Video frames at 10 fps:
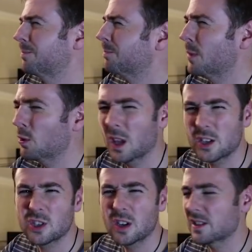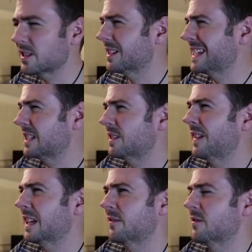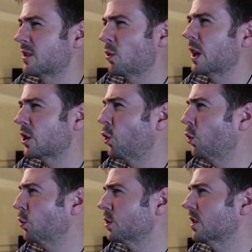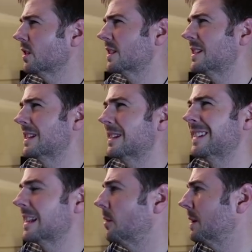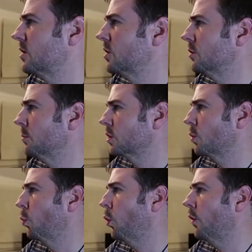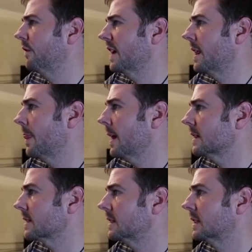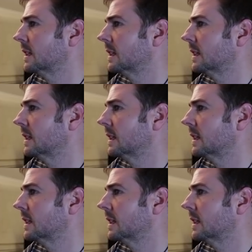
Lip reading: moonlight shots I tend to think of as quite cool shots. There's a little bit too much warmth in that.